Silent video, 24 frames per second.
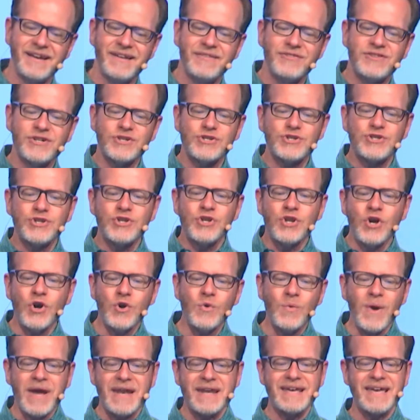There's no
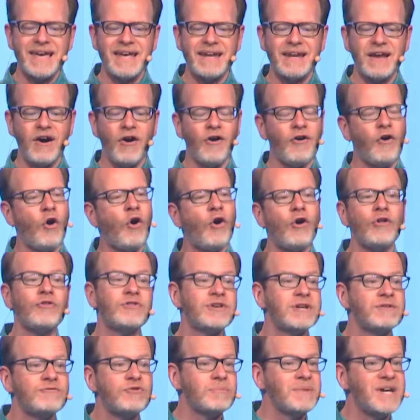way to get all the
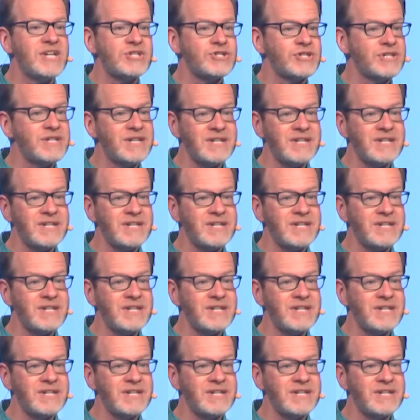information